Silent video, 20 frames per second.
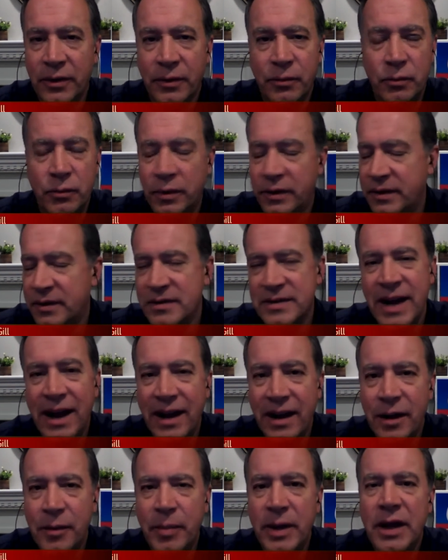There, there's
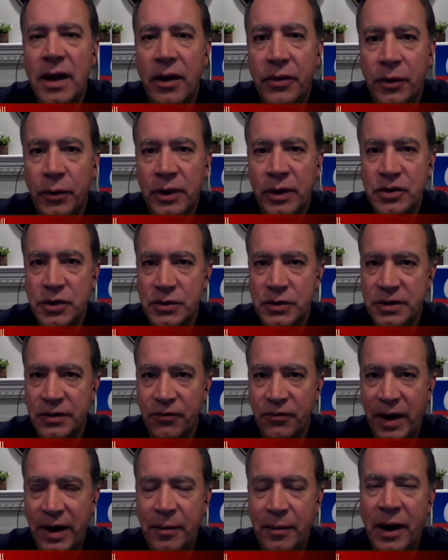not going to be other issues
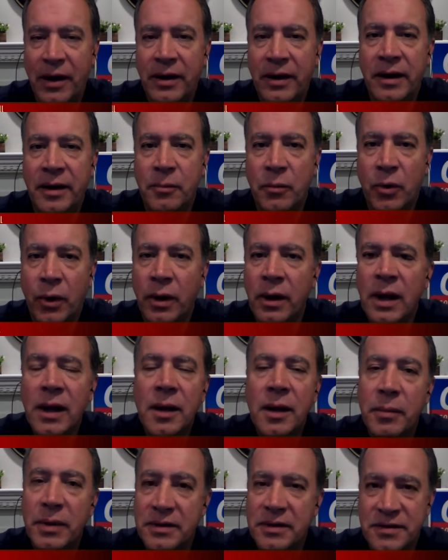to fight about
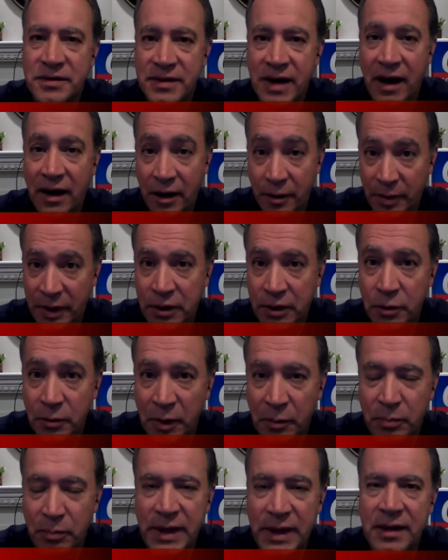anymore because there's not going to be
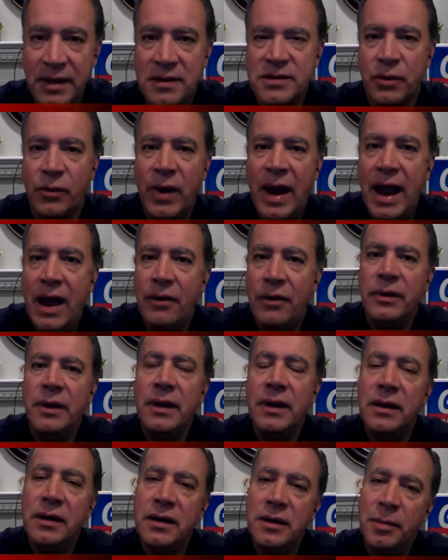human beings around
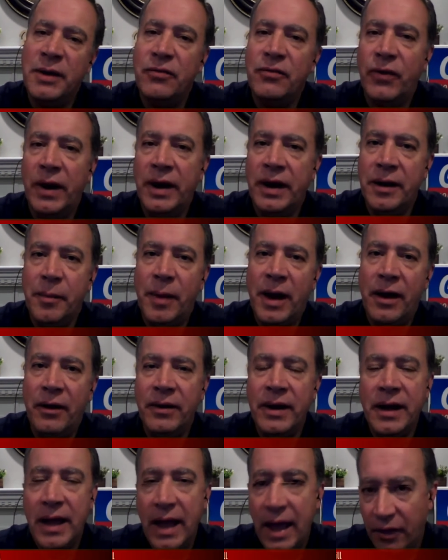to be fighting
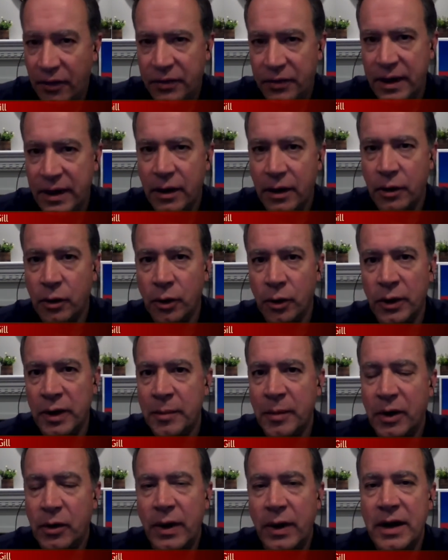about healthcare or
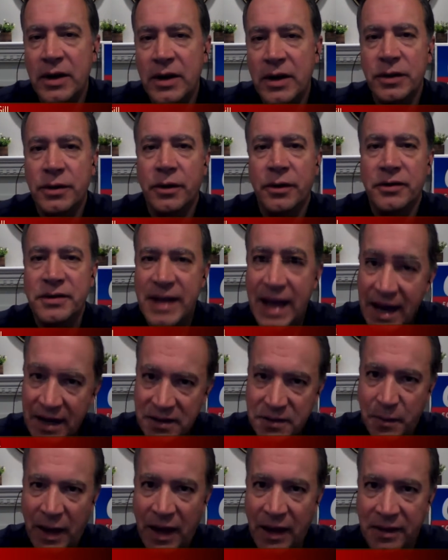immigration or
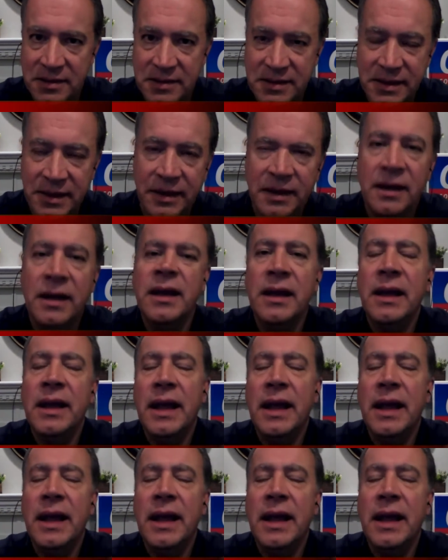tax policy.